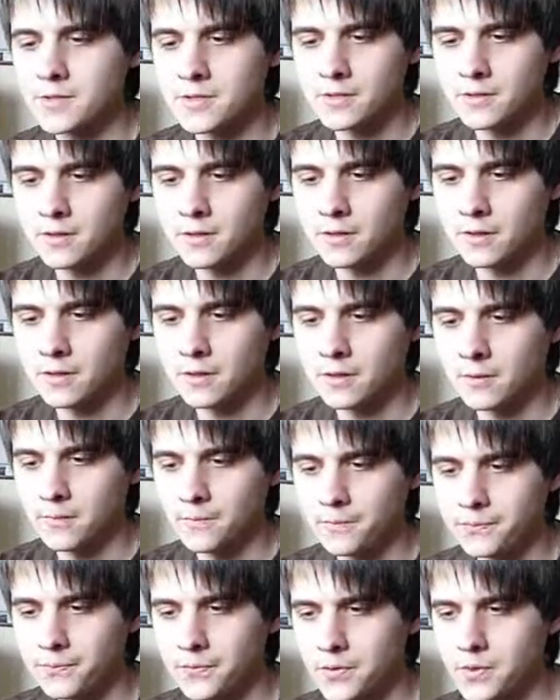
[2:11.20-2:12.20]

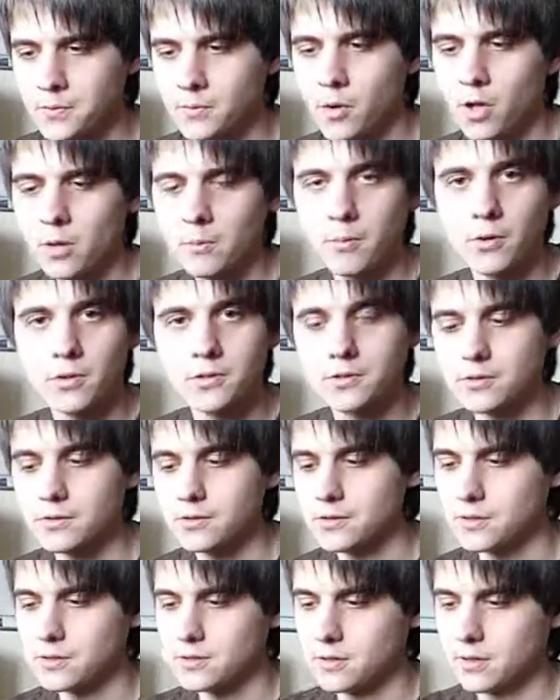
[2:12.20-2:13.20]
in small
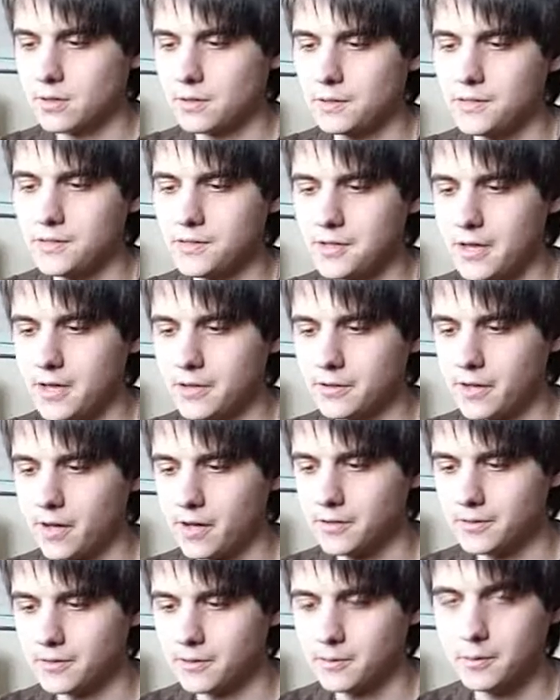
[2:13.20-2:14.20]
bottles, at least here in
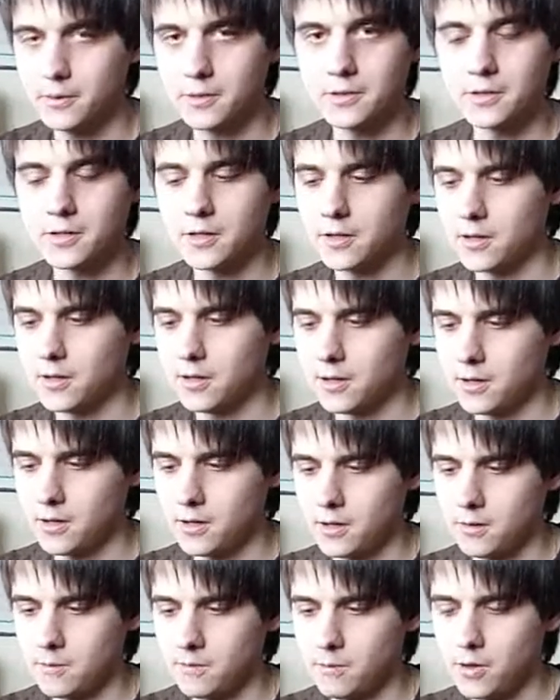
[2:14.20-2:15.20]
Canada, but
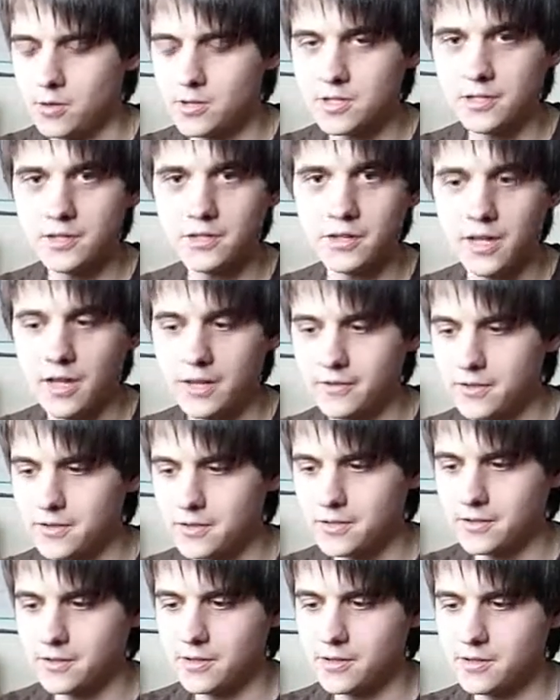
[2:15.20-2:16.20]
mostly you get this
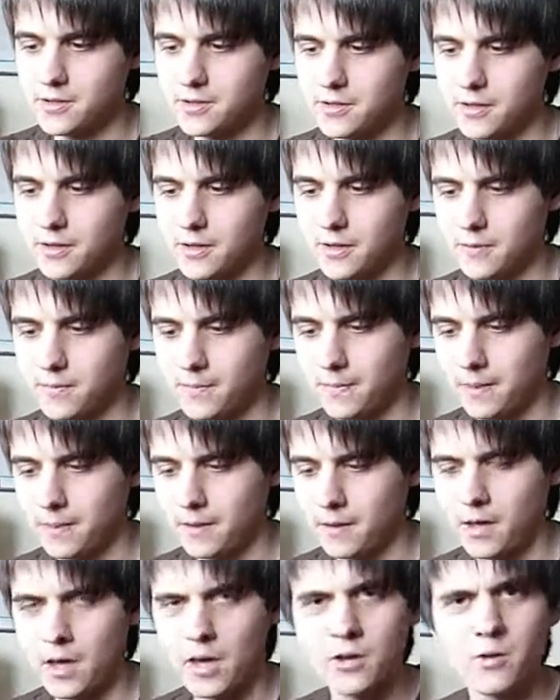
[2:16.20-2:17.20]
in these
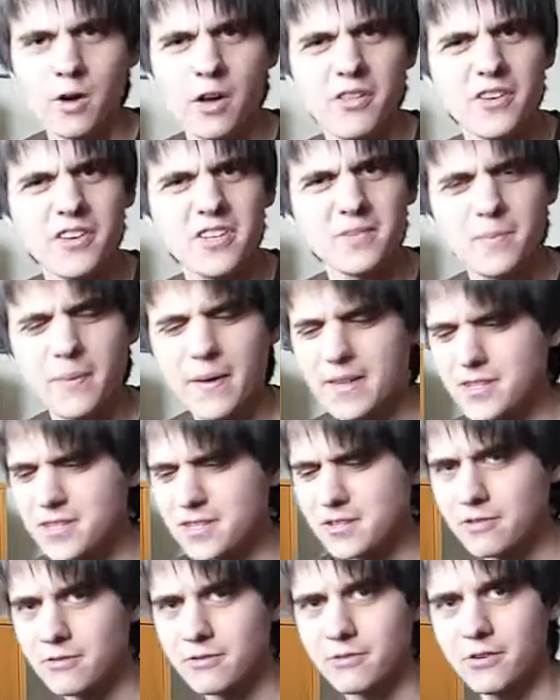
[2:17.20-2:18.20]
rather
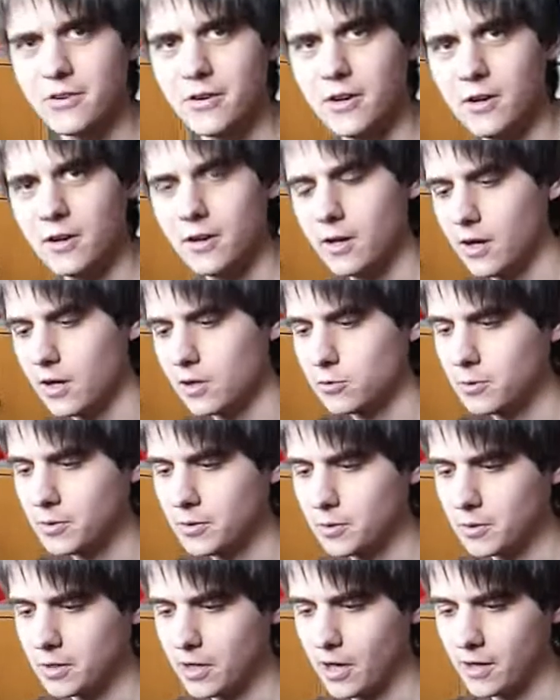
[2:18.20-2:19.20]
expensive
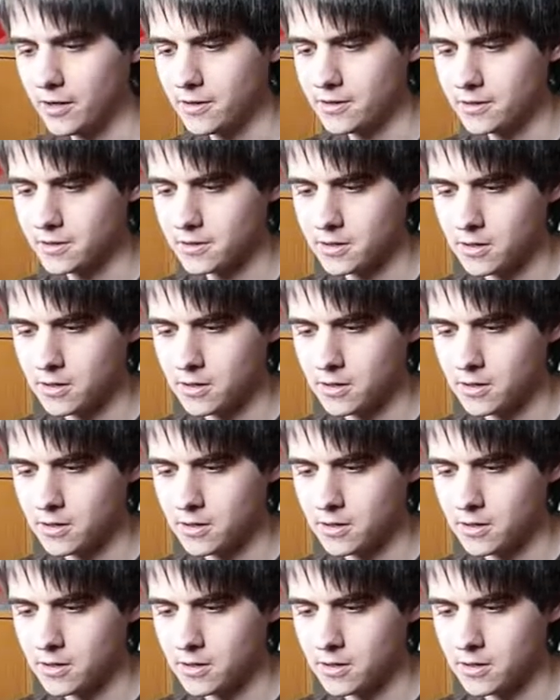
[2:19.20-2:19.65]
aluminium cans.